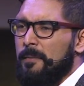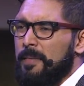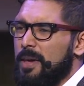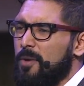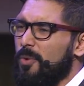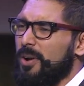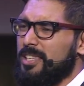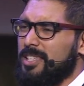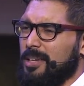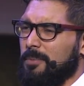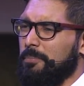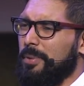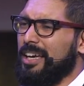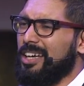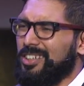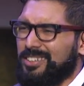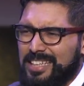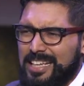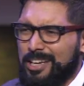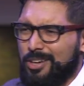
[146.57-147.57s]
it wasn't
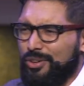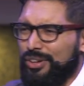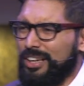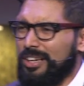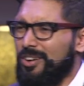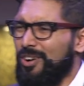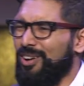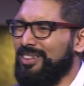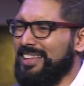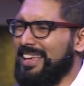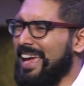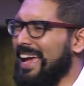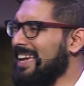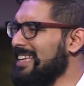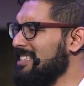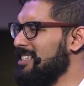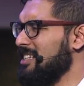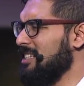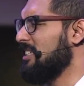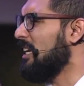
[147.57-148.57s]
because he couldn't call the
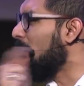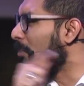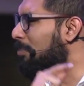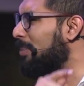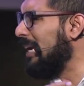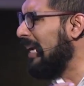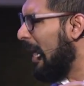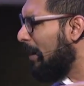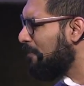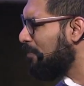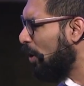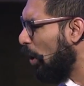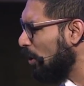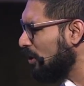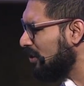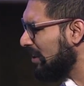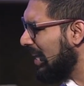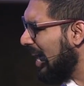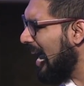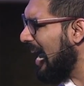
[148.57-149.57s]
angels and beat up
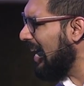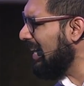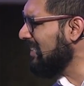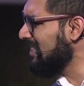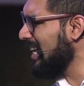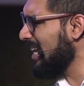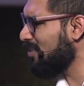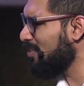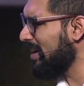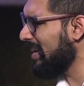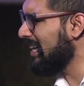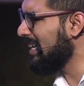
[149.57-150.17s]
those guys that were